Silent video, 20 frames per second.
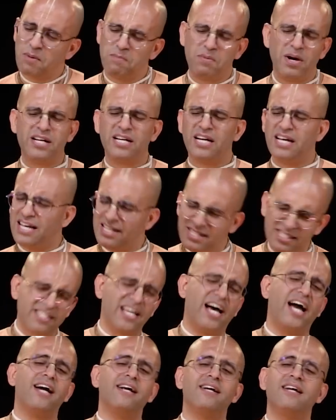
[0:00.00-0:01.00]
But
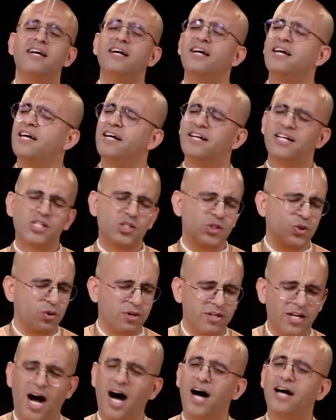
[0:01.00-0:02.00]
inside, it is so
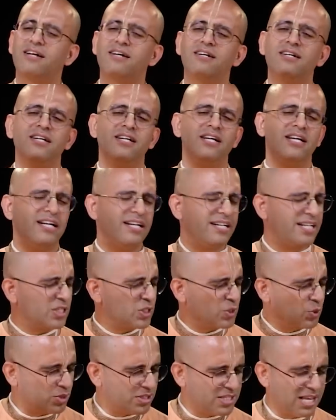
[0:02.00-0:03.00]
dark, it is
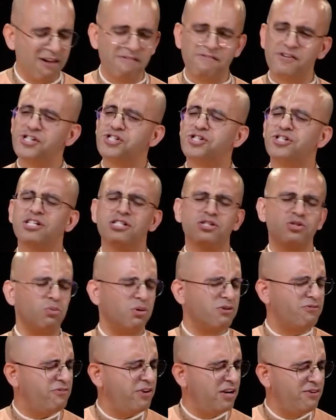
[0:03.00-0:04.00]
so selfish, it is so
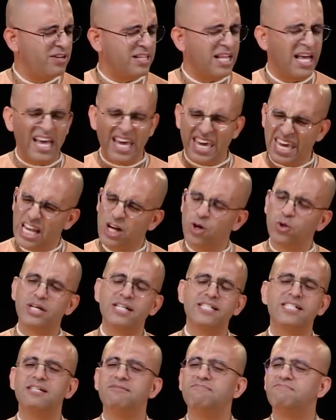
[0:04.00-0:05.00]
much filled with
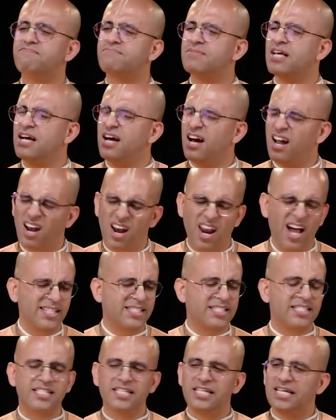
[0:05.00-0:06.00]
egotism,
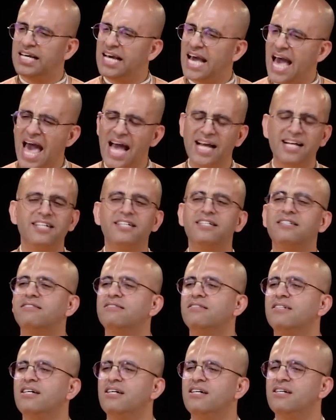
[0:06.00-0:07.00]
lust, anger,
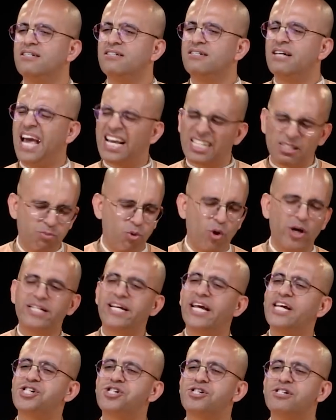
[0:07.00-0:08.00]

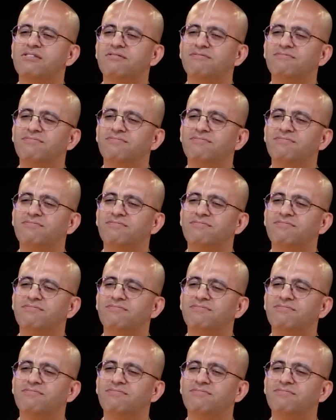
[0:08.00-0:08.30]
exploitation.